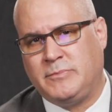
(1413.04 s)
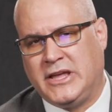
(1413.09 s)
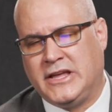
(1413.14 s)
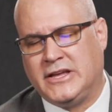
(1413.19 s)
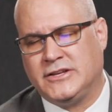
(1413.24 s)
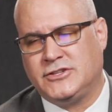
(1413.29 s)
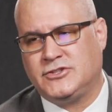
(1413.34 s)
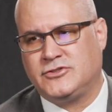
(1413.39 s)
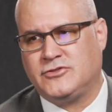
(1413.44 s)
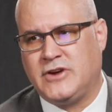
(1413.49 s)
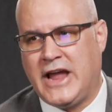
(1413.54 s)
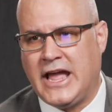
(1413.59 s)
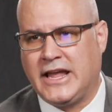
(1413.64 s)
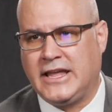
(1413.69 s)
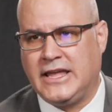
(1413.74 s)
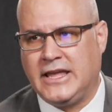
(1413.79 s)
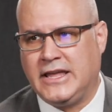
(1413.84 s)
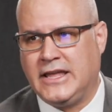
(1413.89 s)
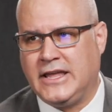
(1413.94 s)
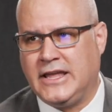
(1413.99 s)
because
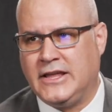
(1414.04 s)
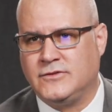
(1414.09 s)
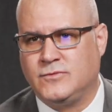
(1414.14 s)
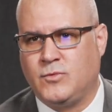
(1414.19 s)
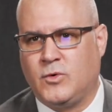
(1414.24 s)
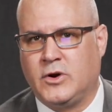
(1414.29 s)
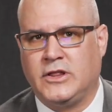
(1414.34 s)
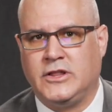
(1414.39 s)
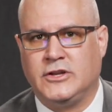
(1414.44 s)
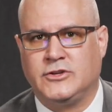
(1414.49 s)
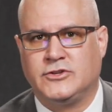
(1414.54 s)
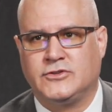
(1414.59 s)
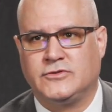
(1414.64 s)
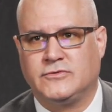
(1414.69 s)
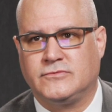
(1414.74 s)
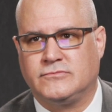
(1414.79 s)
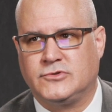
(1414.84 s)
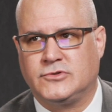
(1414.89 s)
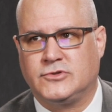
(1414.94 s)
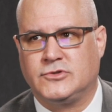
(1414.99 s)
tracking is one of the
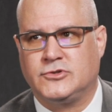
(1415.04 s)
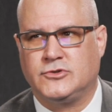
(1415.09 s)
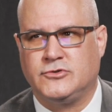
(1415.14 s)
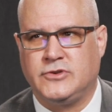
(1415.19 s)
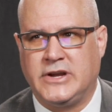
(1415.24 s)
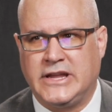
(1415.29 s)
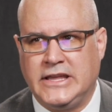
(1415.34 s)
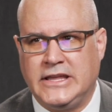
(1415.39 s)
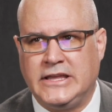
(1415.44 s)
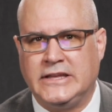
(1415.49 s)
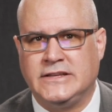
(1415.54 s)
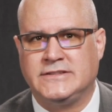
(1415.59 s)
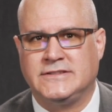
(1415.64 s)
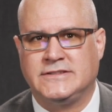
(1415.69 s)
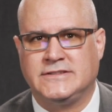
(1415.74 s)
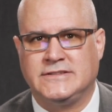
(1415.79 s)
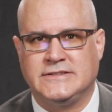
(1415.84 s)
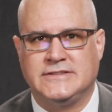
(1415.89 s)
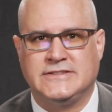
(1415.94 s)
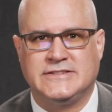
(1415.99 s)

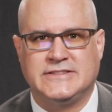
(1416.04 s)
trickiest